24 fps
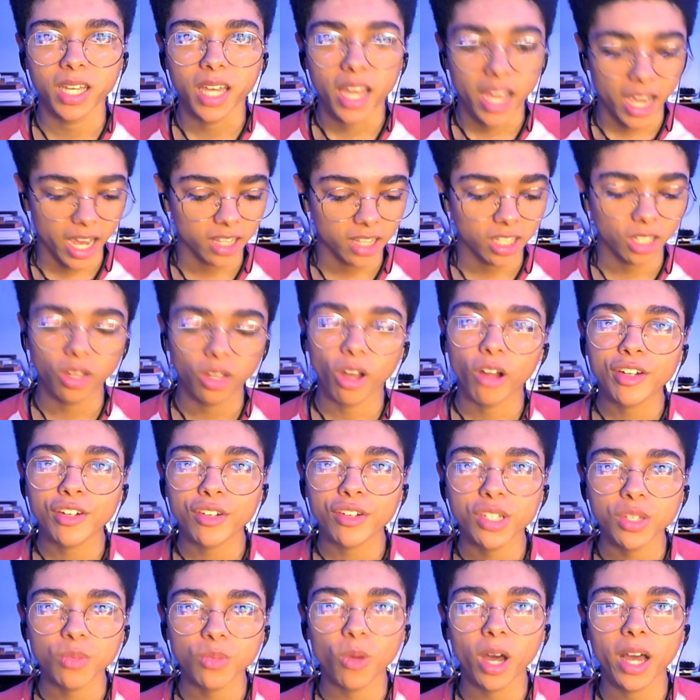And the large
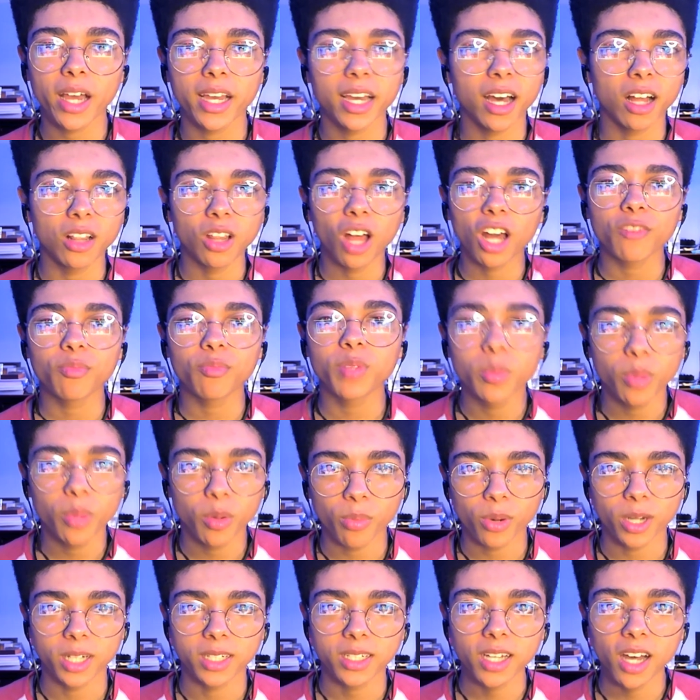reason why a lot of people
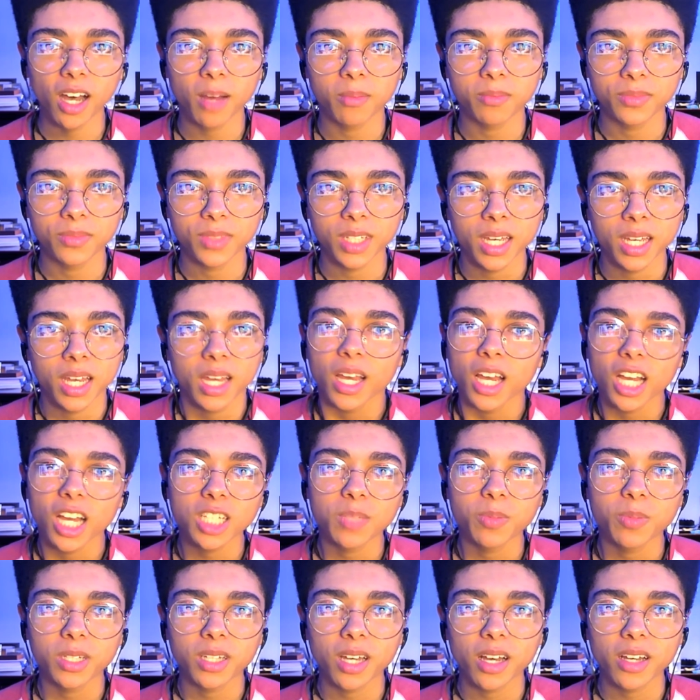break up is
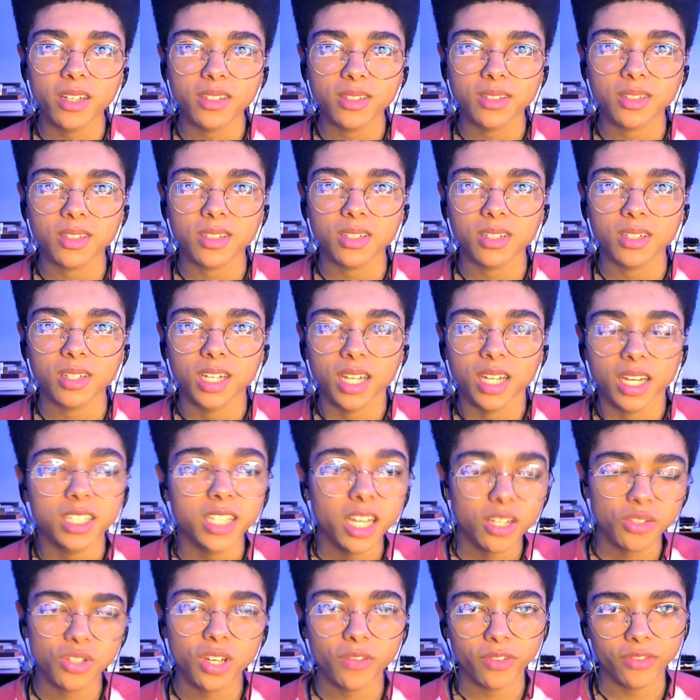because,
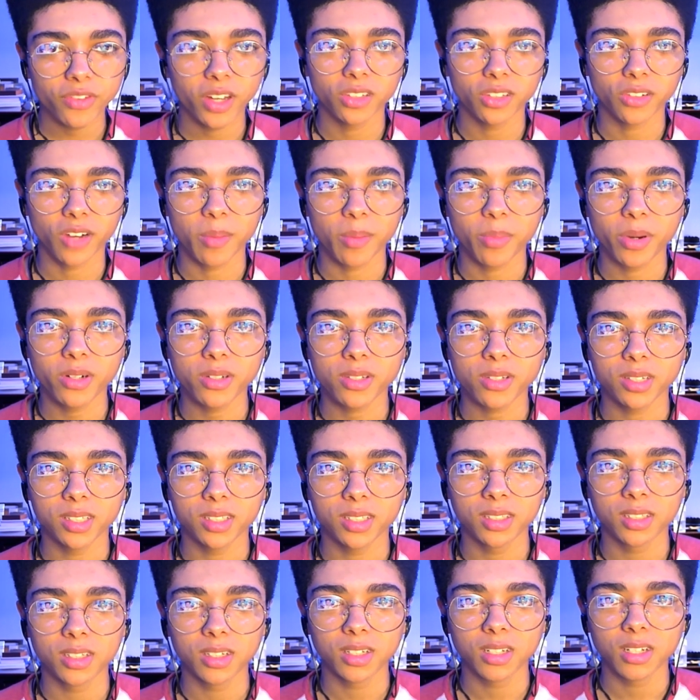yes, you haven't found the right person,
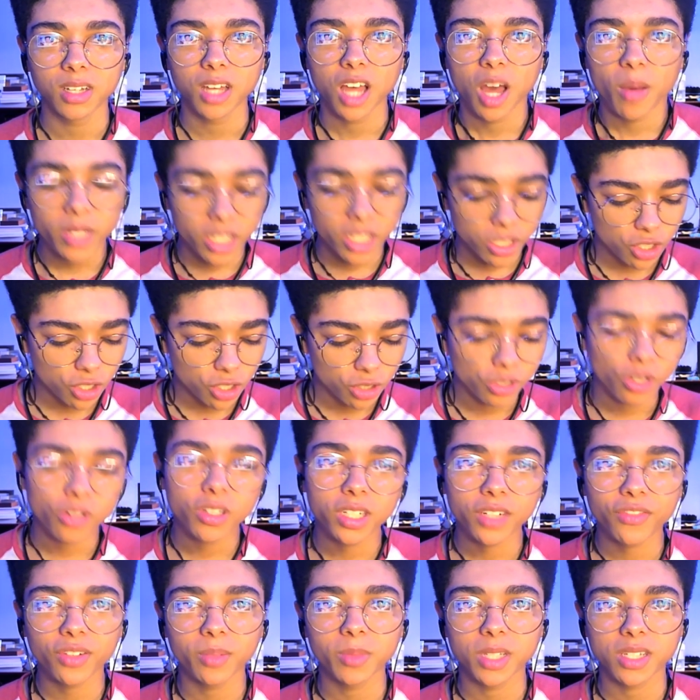but yes, you're learning
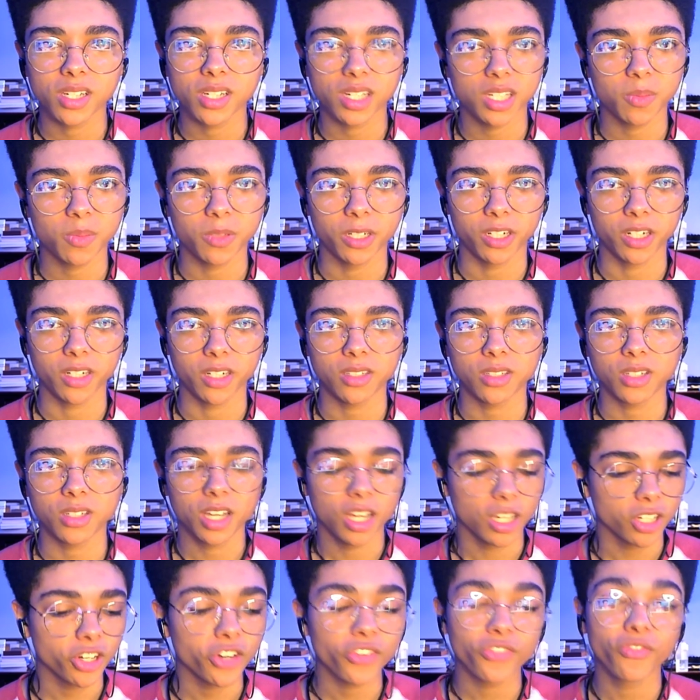from this experience.
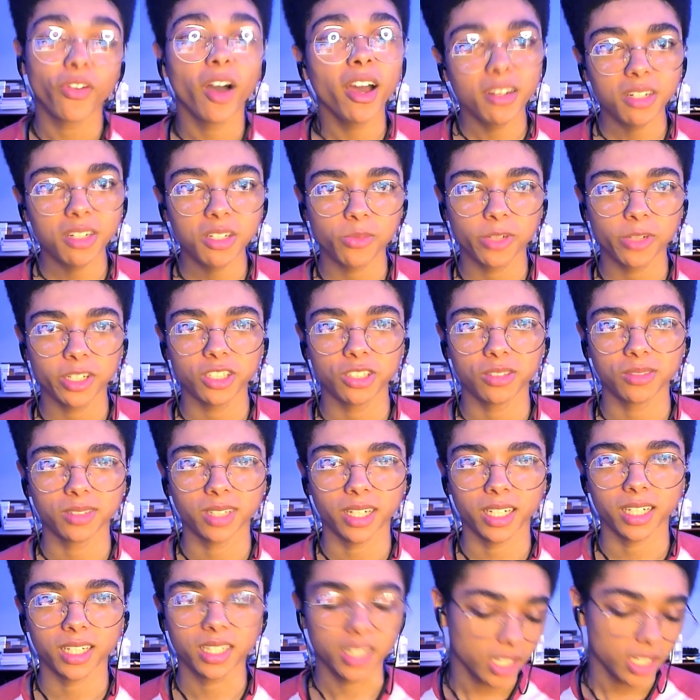You're finding what you
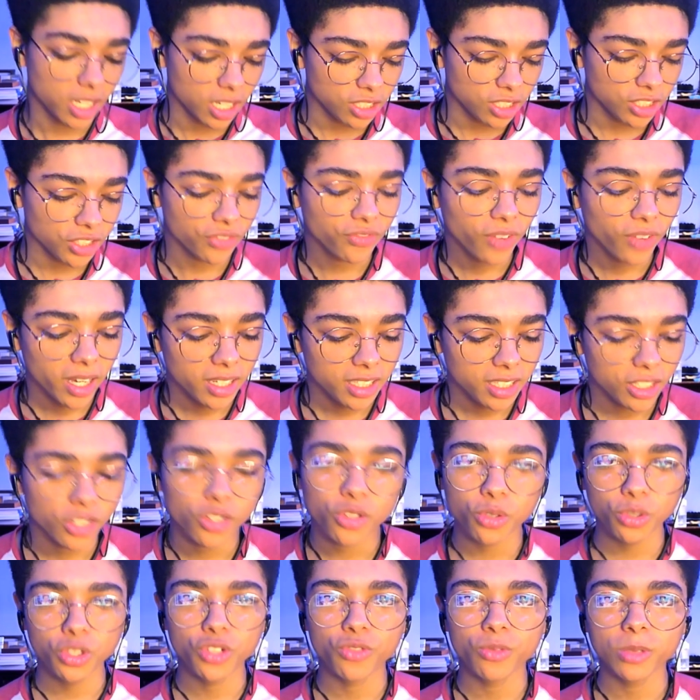like. You're finding who
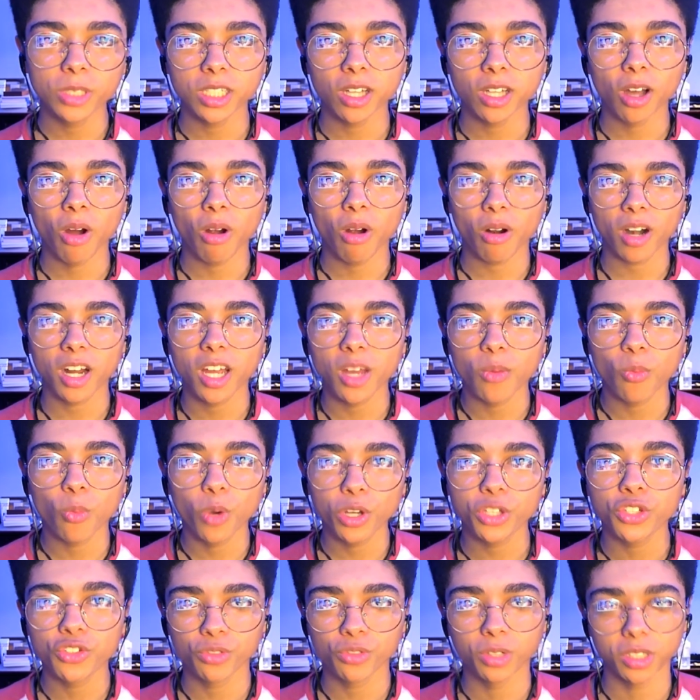you really are and what
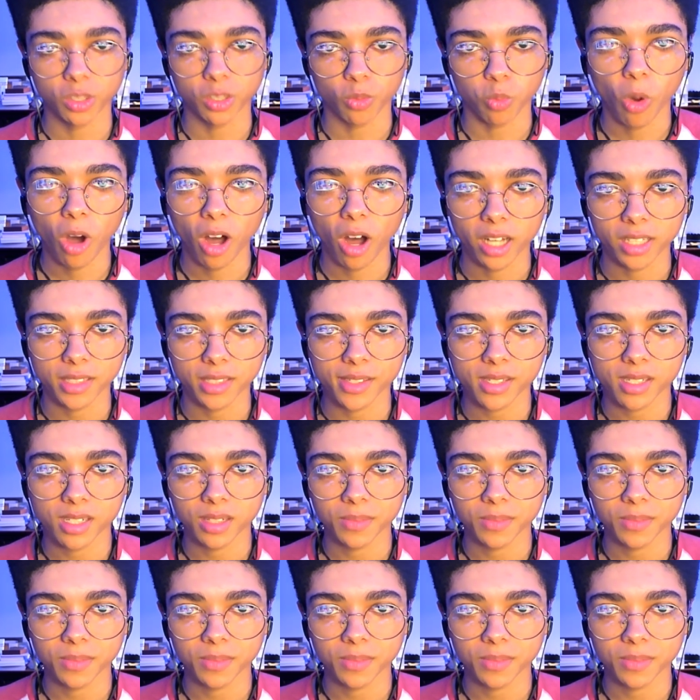you really want.